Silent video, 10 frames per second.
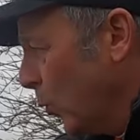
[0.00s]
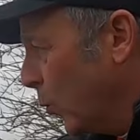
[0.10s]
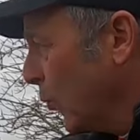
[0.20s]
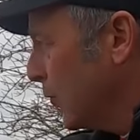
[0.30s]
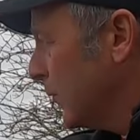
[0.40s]

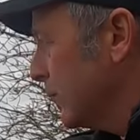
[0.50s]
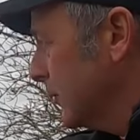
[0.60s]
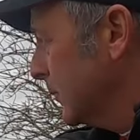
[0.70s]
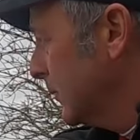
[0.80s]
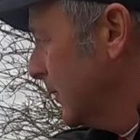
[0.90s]

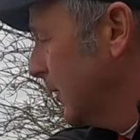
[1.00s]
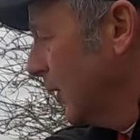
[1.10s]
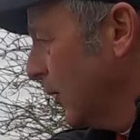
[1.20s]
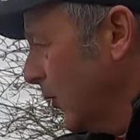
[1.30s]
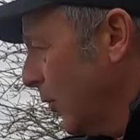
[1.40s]
wonderful
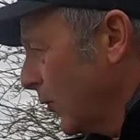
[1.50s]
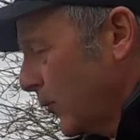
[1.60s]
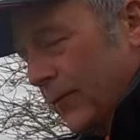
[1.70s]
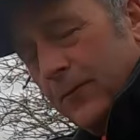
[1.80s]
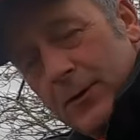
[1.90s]

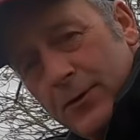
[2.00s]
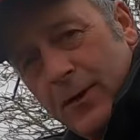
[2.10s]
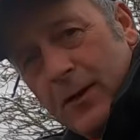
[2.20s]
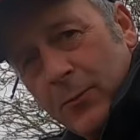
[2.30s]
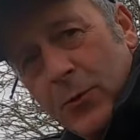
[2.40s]
Hallcroft
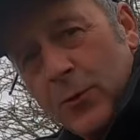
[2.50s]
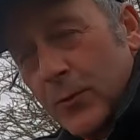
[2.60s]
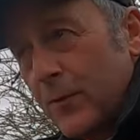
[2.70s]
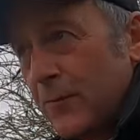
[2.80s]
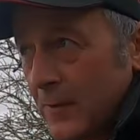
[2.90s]
Fishery. I'm not
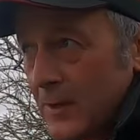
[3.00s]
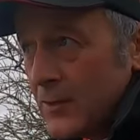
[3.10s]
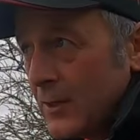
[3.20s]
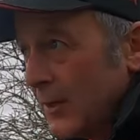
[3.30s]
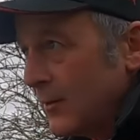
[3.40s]
doing a
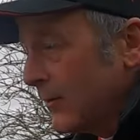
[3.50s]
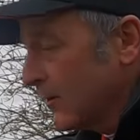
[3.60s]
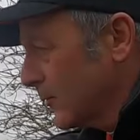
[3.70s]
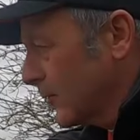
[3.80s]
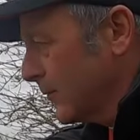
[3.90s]
feature here at
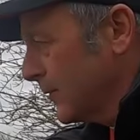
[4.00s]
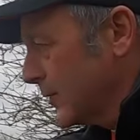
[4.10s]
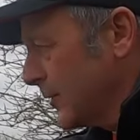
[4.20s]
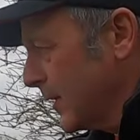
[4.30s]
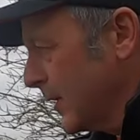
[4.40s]
Hallcroft
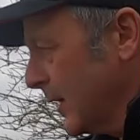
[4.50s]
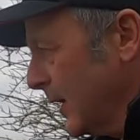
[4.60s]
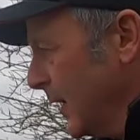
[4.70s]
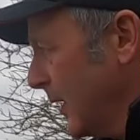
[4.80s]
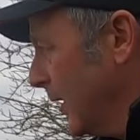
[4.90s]
Fishery.
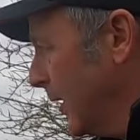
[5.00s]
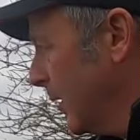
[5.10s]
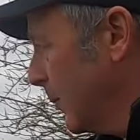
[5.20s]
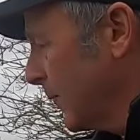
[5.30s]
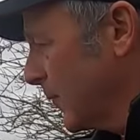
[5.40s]

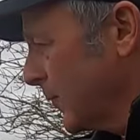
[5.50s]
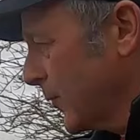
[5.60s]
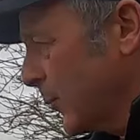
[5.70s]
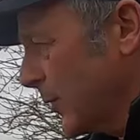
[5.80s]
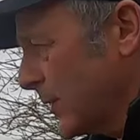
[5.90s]
I've come
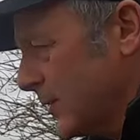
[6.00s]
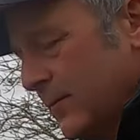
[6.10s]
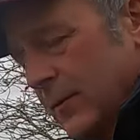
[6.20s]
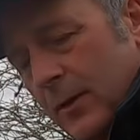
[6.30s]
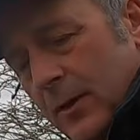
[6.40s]
for a
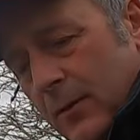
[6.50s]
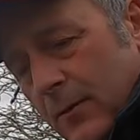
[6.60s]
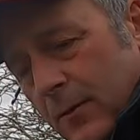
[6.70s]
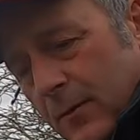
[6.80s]
practice for the